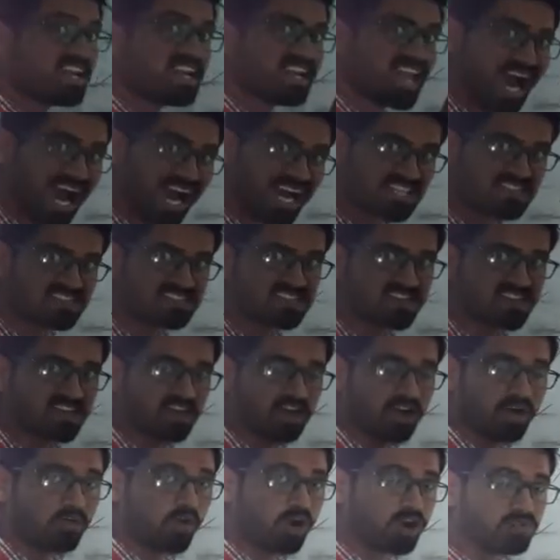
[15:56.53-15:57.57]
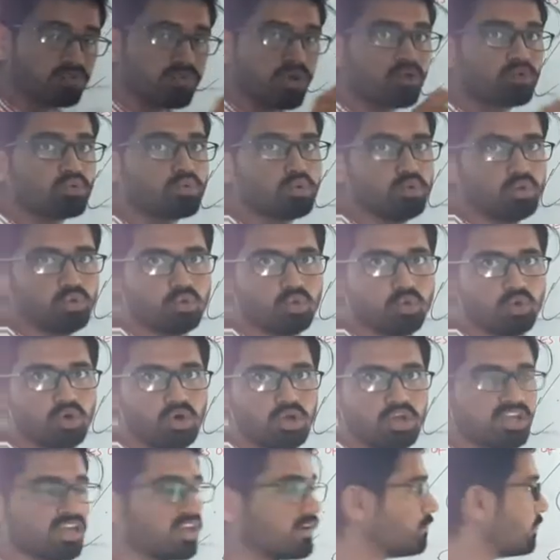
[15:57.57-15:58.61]
large, what we have to do?
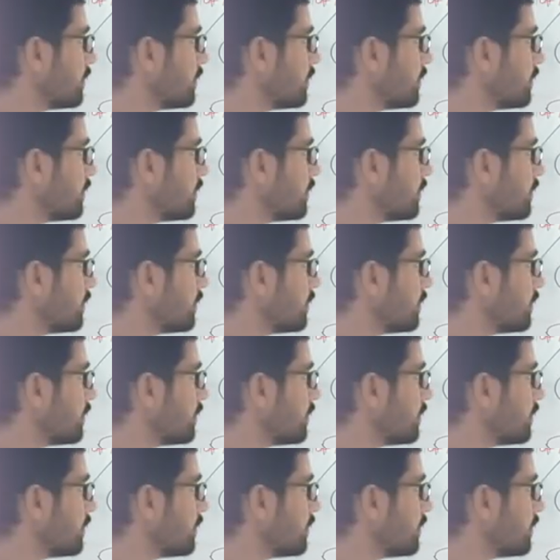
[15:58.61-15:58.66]
If